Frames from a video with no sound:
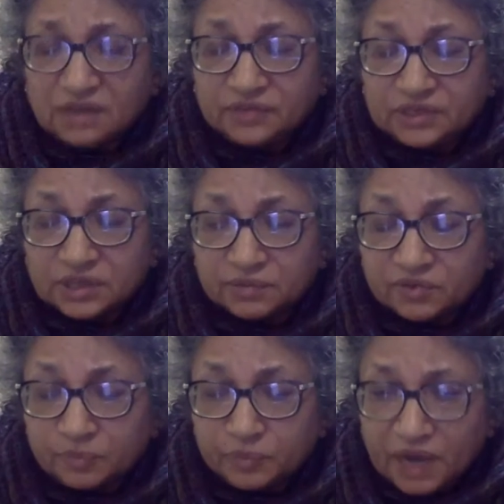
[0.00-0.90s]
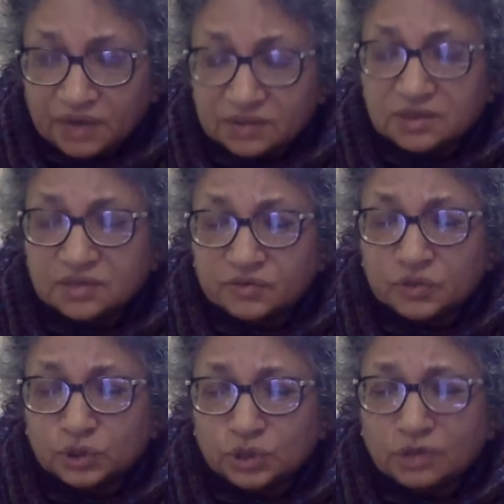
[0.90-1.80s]
in terms of the praxis of
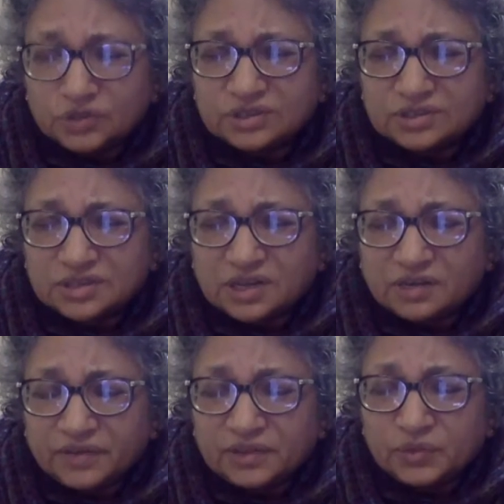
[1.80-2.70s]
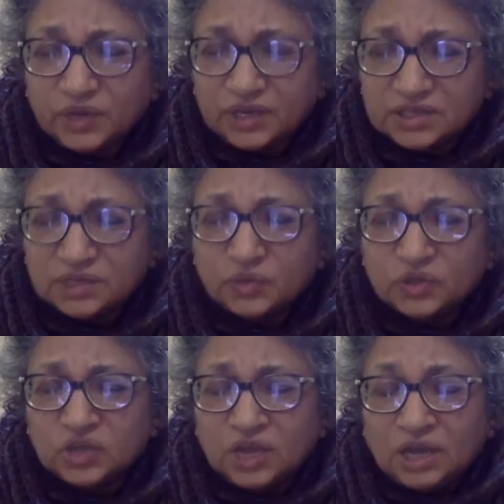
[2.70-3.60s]
sociology itself and the ways in
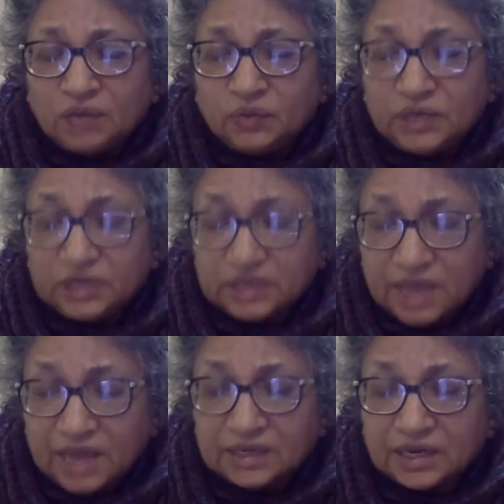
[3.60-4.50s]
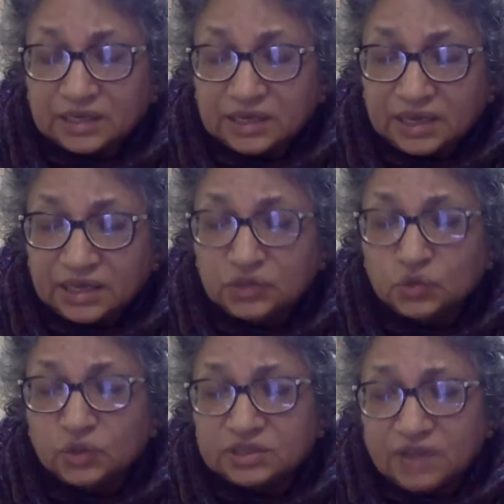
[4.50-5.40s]
which we can engage
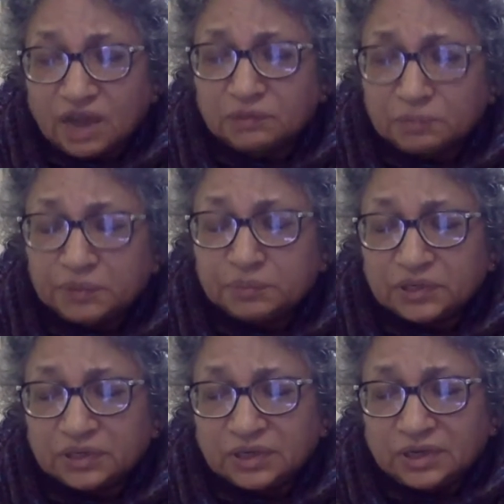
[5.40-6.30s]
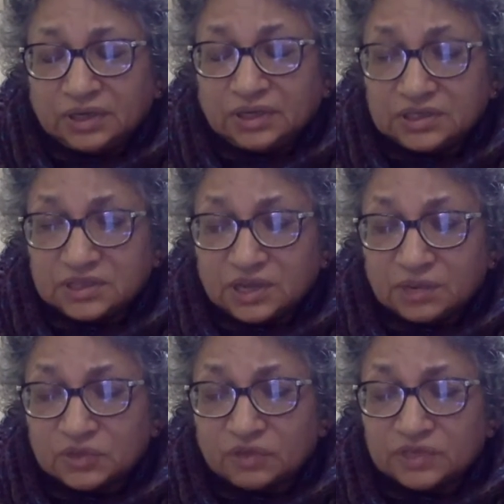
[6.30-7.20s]
with young people in
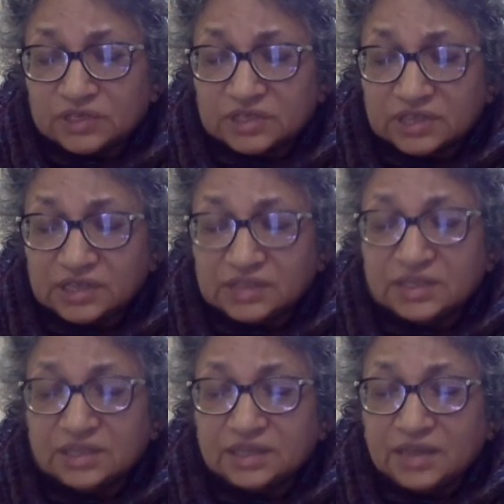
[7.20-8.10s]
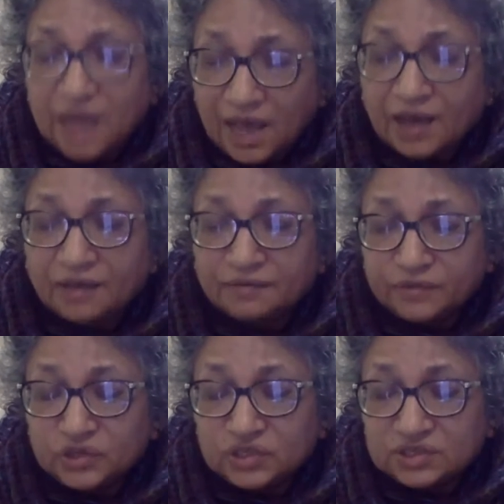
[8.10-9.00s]
terms of the skills that they have,
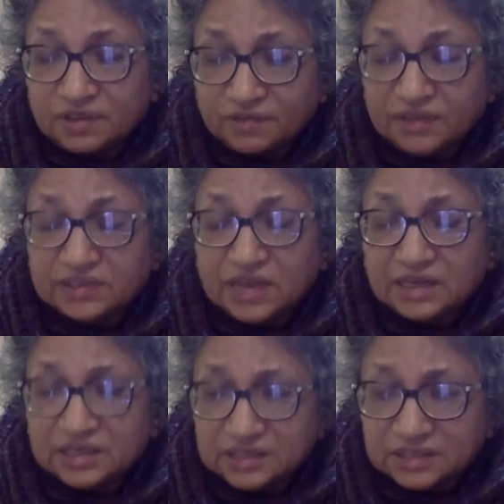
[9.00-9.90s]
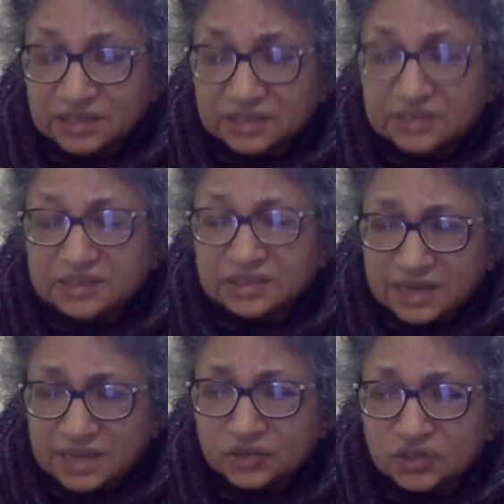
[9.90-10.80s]
which is their vitality, their
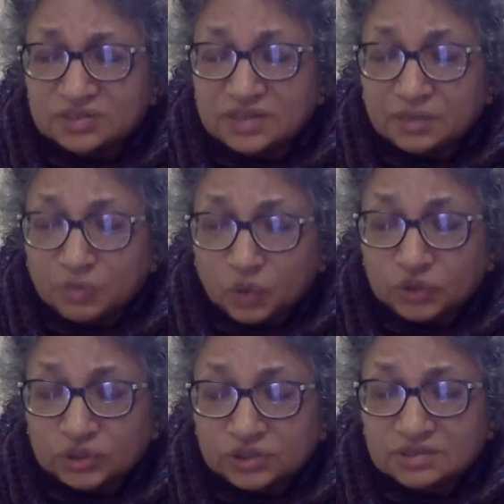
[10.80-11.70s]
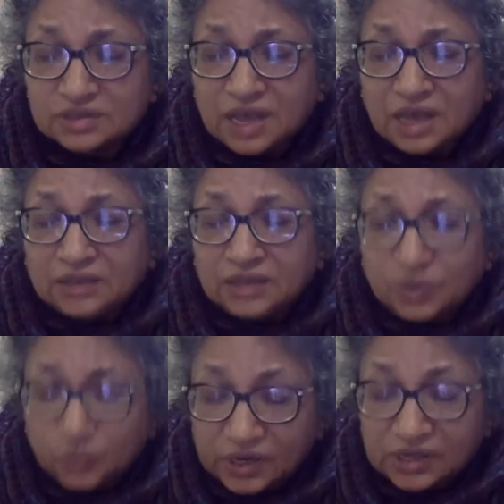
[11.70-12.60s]
intelligence, their emotions, their
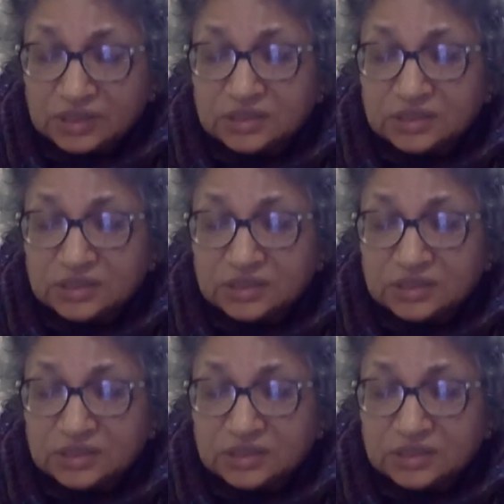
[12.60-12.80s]
will